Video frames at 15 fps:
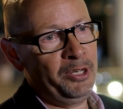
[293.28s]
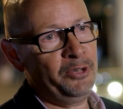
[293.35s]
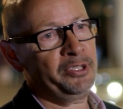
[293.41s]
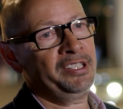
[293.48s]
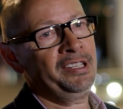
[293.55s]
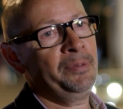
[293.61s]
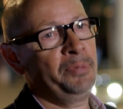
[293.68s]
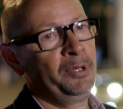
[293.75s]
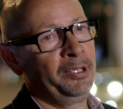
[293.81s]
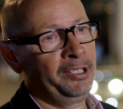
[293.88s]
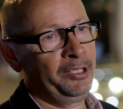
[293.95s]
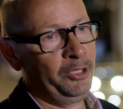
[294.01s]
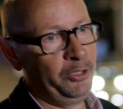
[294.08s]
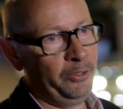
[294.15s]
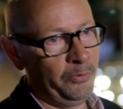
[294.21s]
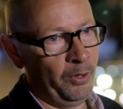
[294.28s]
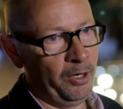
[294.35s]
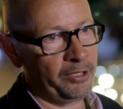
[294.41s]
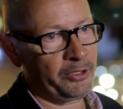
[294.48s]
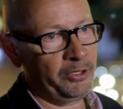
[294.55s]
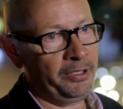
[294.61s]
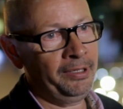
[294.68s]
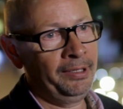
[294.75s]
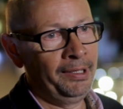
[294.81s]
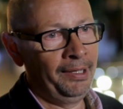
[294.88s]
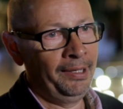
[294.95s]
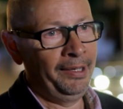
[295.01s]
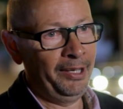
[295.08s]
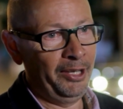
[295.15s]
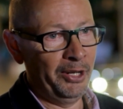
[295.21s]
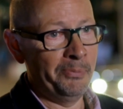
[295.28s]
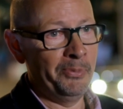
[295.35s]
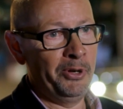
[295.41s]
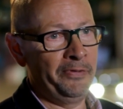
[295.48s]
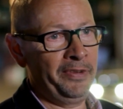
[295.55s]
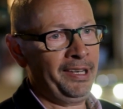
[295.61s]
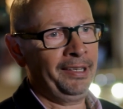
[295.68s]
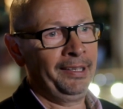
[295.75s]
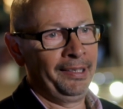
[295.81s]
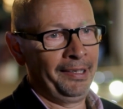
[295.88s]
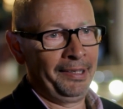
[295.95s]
when you see a building that you've worked on in a movie,